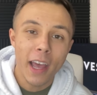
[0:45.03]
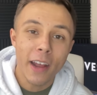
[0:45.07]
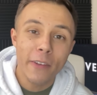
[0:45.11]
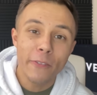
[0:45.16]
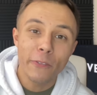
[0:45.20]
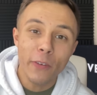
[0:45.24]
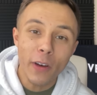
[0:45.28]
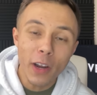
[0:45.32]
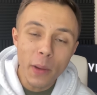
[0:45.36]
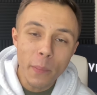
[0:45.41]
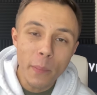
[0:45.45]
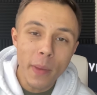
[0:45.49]

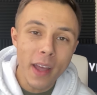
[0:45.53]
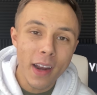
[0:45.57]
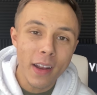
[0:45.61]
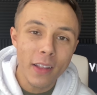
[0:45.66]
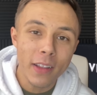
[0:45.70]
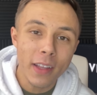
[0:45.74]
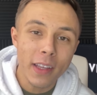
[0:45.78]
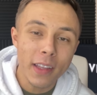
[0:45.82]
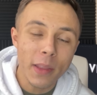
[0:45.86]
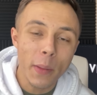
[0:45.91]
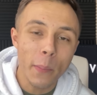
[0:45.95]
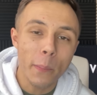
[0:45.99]
And
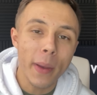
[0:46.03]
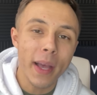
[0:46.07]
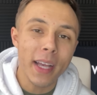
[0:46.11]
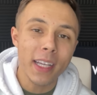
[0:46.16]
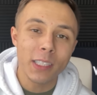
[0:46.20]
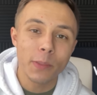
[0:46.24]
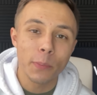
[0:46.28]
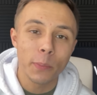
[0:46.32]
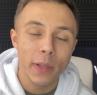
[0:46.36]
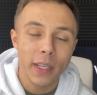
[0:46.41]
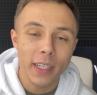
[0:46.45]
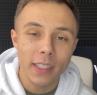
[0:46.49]
fundamentally, the
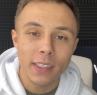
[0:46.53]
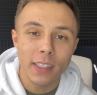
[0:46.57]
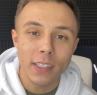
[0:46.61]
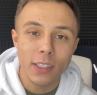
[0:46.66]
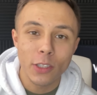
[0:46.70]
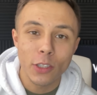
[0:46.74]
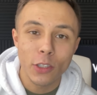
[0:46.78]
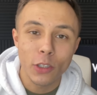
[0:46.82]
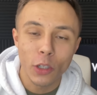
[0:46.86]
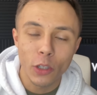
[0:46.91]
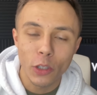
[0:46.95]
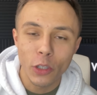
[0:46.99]
best
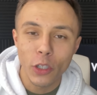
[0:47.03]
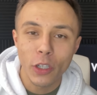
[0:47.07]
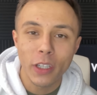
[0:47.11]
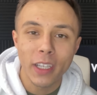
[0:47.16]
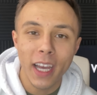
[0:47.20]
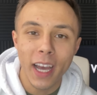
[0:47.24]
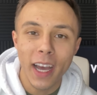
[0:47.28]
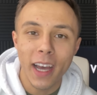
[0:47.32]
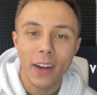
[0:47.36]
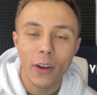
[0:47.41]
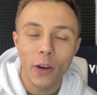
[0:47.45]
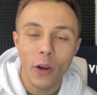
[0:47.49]
places to look
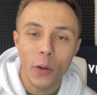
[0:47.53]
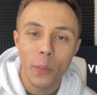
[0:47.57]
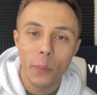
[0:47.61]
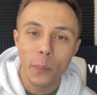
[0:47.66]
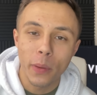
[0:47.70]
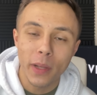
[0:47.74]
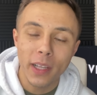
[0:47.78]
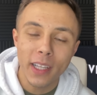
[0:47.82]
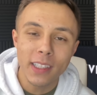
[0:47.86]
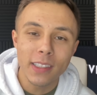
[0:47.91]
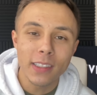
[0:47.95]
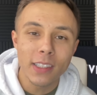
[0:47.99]
at are
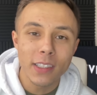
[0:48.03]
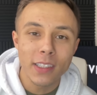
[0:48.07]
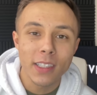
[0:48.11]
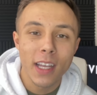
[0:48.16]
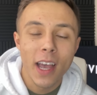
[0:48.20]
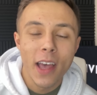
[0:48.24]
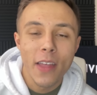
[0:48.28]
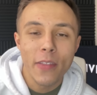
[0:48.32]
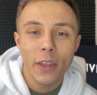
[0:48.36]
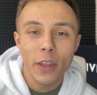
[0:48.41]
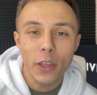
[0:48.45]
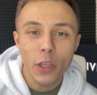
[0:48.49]
places
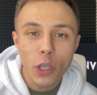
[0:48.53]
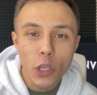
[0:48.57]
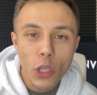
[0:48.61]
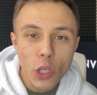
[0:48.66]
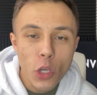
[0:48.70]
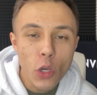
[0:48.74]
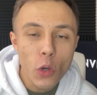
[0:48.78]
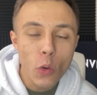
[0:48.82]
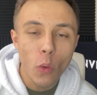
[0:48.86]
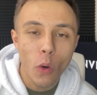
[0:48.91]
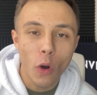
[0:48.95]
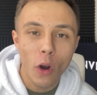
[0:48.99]
that
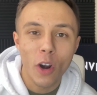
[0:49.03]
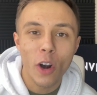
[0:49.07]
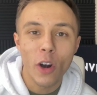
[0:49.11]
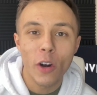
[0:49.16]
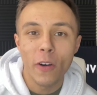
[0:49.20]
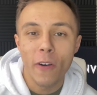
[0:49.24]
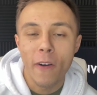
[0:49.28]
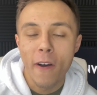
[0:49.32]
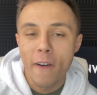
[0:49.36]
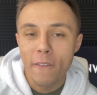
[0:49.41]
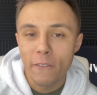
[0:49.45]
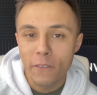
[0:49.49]
you
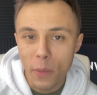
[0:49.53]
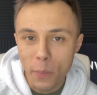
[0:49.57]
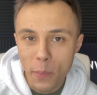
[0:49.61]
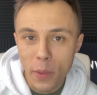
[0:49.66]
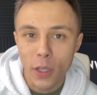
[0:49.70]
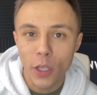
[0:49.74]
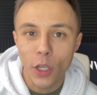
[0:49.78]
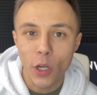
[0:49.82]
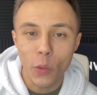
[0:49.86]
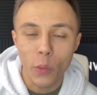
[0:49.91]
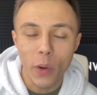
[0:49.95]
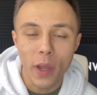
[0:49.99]
are
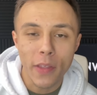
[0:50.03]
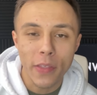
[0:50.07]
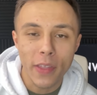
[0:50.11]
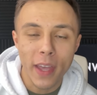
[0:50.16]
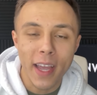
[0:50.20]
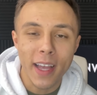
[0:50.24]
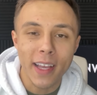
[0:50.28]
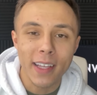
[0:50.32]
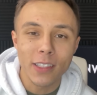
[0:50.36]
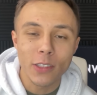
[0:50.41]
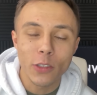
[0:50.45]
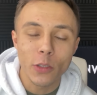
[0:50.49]
familiar with.
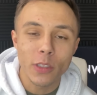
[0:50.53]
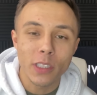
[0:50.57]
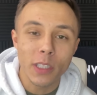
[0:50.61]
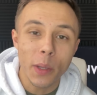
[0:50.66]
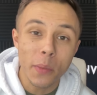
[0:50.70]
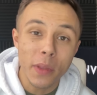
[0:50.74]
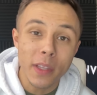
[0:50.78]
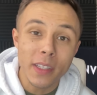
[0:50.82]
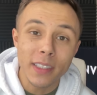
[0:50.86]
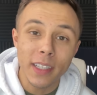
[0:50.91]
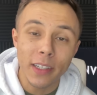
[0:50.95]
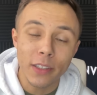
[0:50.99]
And so
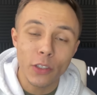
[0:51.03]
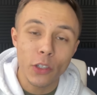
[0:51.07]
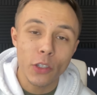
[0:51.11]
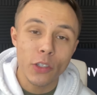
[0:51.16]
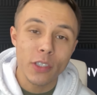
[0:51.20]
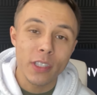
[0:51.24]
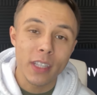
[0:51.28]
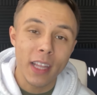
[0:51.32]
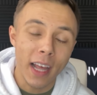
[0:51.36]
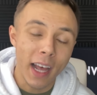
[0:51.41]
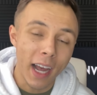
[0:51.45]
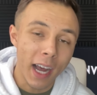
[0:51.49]
some of the
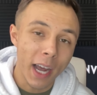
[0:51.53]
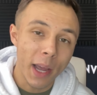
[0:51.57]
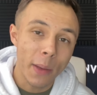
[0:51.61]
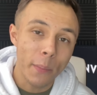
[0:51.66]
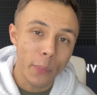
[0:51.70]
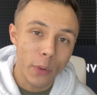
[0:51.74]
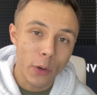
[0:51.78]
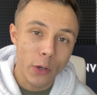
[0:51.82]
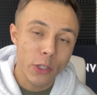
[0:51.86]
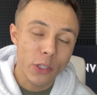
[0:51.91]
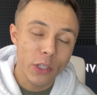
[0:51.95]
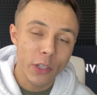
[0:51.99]
sectors that I'm
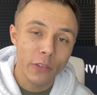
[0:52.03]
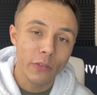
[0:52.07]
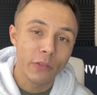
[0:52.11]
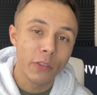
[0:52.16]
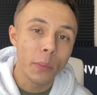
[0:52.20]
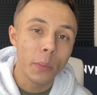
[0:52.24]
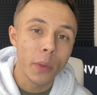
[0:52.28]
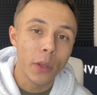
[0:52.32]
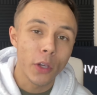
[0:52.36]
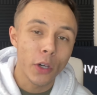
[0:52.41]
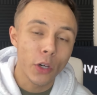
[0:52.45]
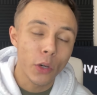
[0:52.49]
personally
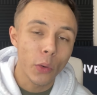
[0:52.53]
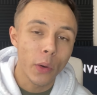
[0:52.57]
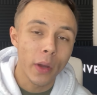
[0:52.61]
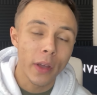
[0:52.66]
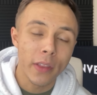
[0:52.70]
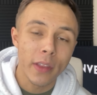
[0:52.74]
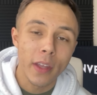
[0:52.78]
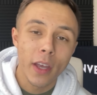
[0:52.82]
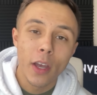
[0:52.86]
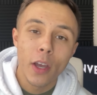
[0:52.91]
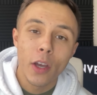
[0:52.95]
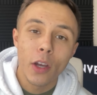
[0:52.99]
familiar
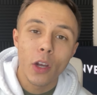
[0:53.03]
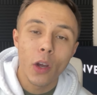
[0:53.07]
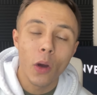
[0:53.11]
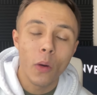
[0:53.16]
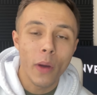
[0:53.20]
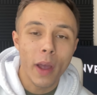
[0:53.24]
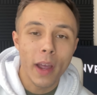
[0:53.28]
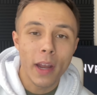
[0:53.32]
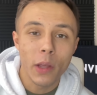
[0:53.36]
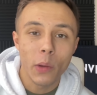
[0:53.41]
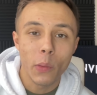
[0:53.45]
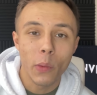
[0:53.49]
with go
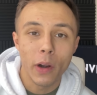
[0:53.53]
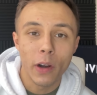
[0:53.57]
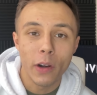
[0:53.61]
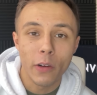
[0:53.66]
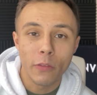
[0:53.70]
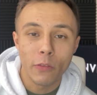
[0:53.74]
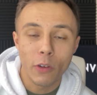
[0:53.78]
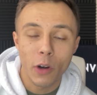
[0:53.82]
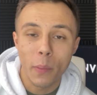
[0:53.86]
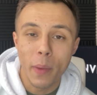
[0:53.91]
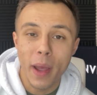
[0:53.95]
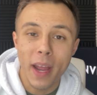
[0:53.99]

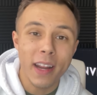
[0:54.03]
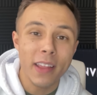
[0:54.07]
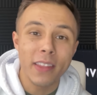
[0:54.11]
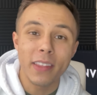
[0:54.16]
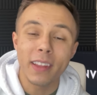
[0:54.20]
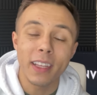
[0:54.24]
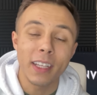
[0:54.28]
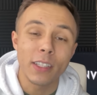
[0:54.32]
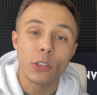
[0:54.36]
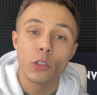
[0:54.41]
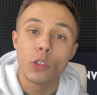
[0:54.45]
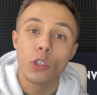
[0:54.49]
anywhere from
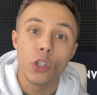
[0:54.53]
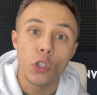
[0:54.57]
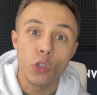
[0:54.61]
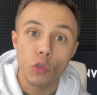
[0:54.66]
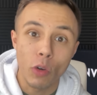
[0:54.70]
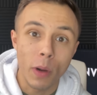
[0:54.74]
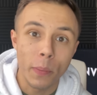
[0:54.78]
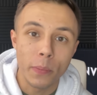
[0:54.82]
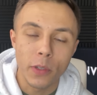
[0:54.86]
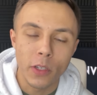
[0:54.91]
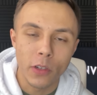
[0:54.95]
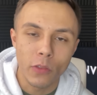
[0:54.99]
anything that's
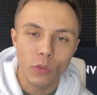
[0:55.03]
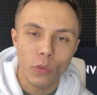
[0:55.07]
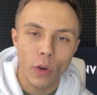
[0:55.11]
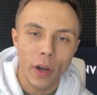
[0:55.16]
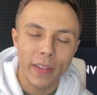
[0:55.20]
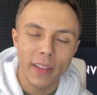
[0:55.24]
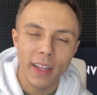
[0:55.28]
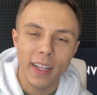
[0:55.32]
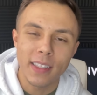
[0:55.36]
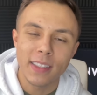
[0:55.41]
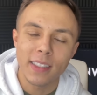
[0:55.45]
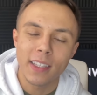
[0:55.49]
disruptive,
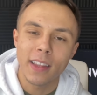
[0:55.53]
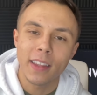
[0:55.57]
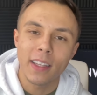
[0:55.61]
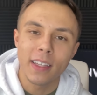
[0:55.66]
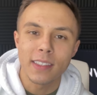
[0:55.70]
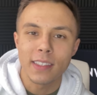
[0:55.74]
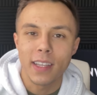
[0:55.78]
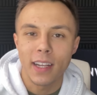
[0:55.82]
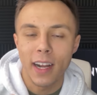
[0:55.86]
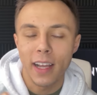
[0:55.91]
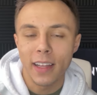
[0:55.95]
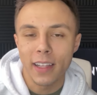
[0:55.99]
right? That's the
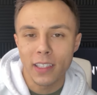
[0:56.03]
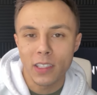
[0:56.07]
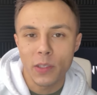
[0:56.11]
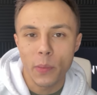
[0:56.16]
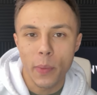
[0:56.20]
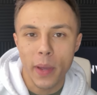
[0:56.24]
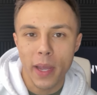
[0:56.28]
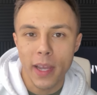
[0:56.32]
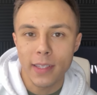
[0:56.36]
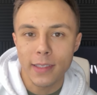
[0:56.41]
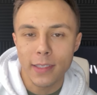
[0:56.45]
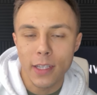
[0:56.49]
things that I like to
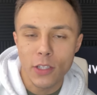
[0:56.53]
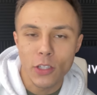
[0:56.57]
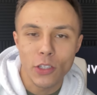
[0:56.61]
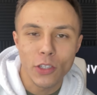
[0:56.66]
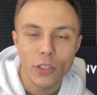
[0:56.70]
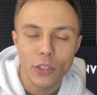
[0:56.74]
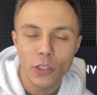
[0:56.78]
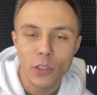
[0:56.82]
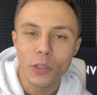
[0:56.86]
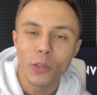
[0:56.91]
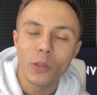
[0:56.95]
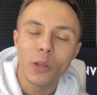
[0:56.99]
pay
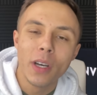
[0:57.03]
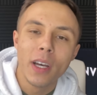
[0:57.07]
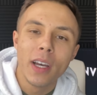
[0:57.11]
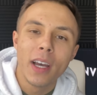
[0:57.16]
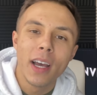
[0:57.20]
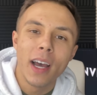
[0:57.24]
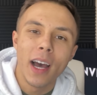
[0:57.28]
attention to.